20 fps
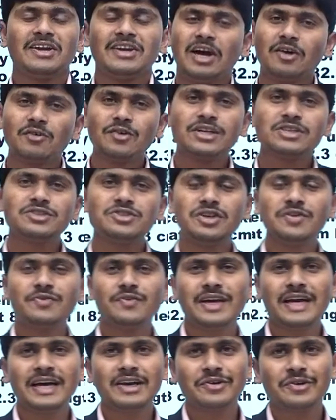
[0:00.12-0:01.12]
Now, dear student,
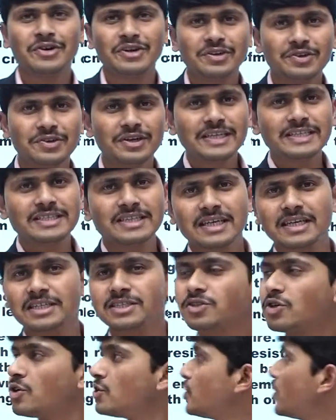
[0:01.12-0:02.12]
we are going to
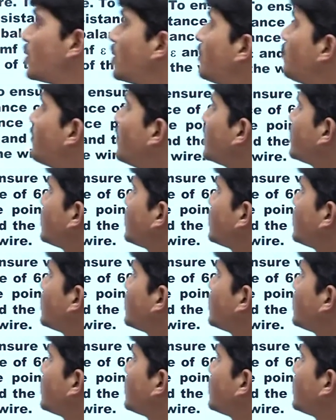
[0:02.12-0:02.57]
discuss question number